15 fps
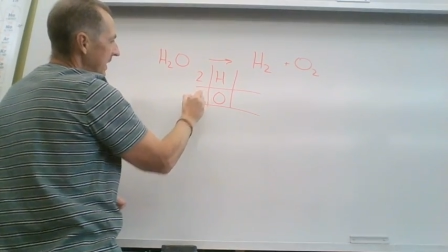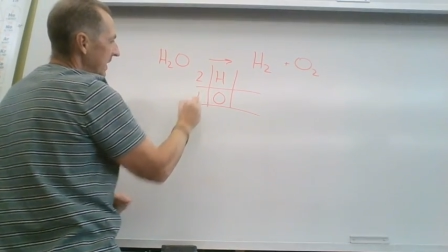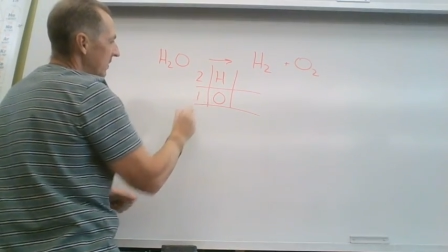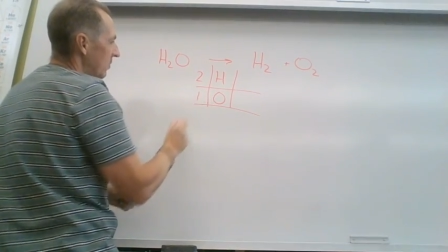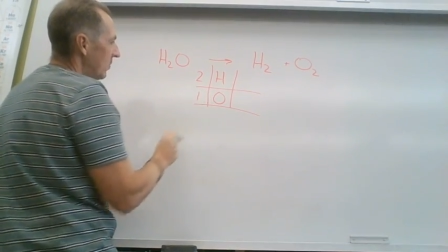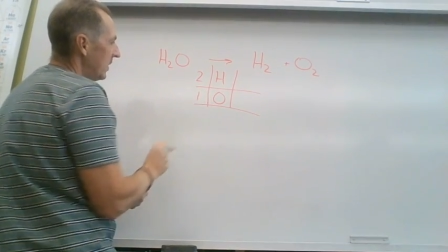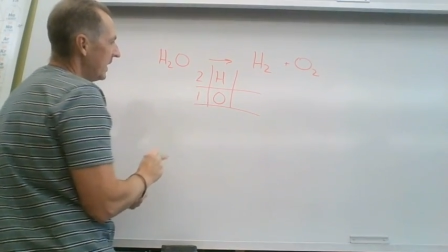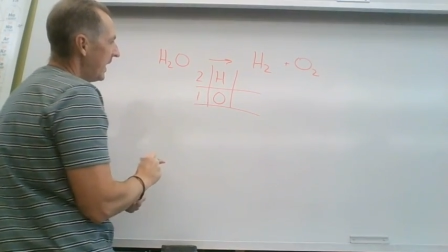
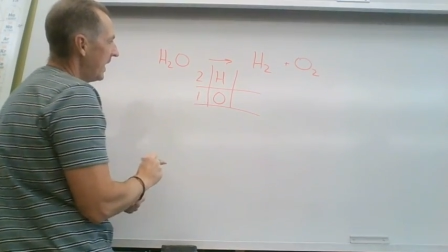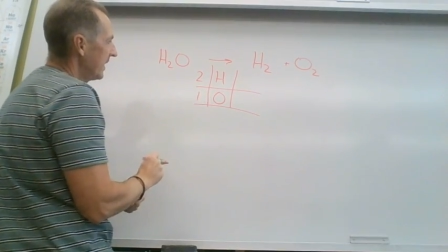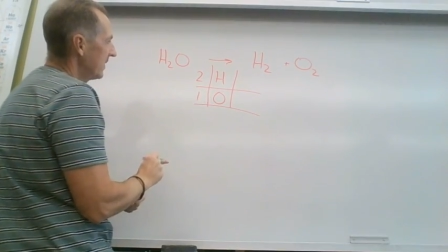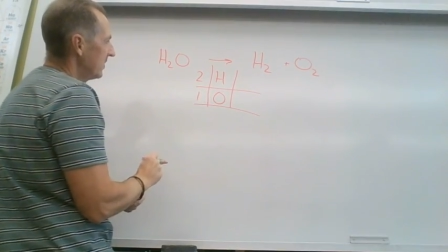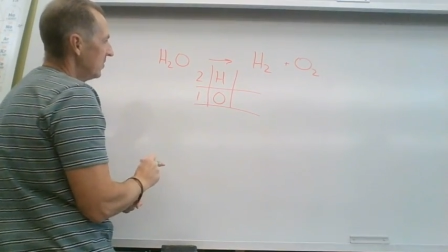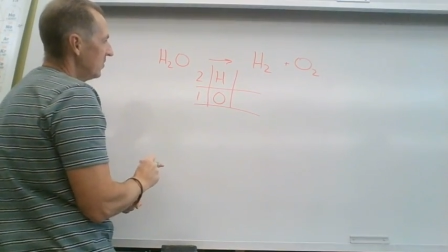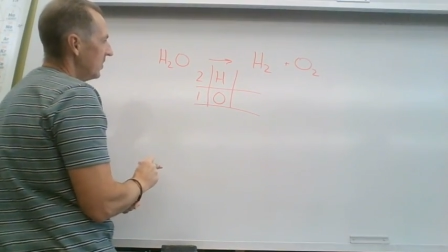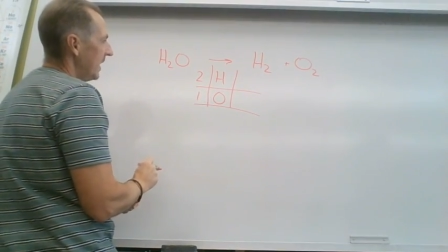and 1
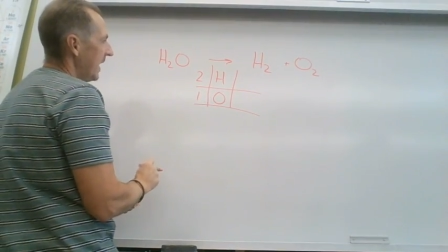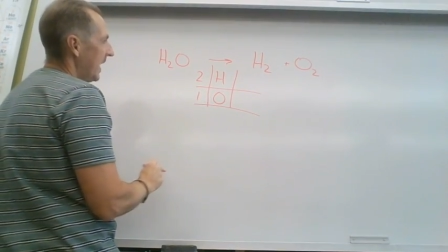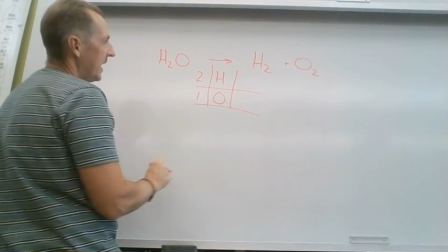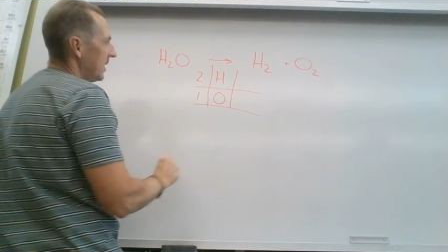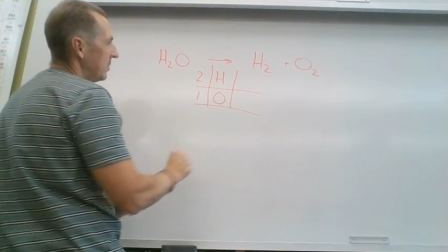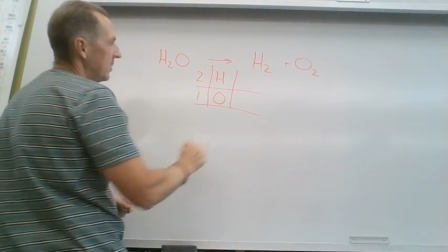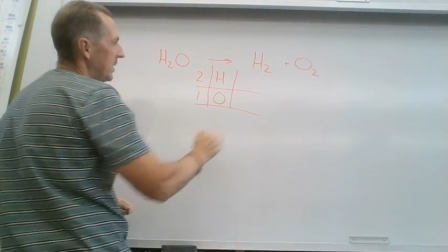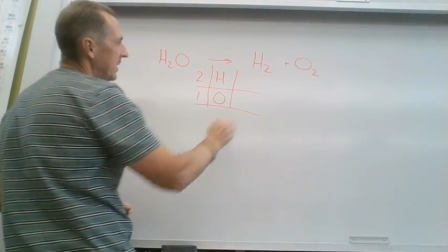oxygen
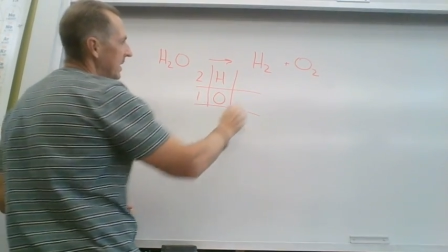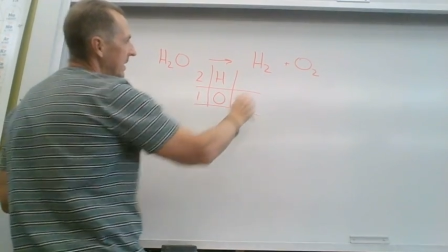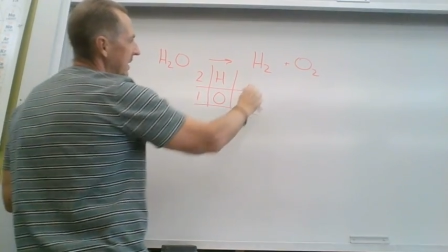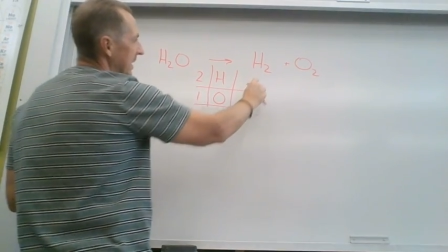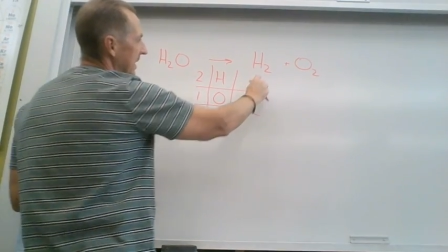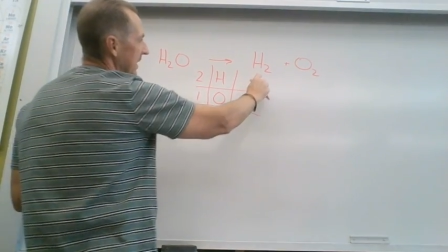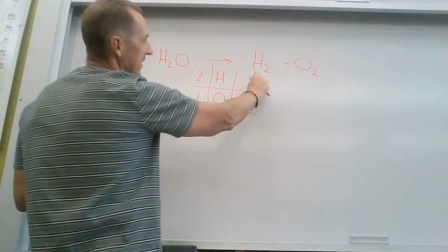atom.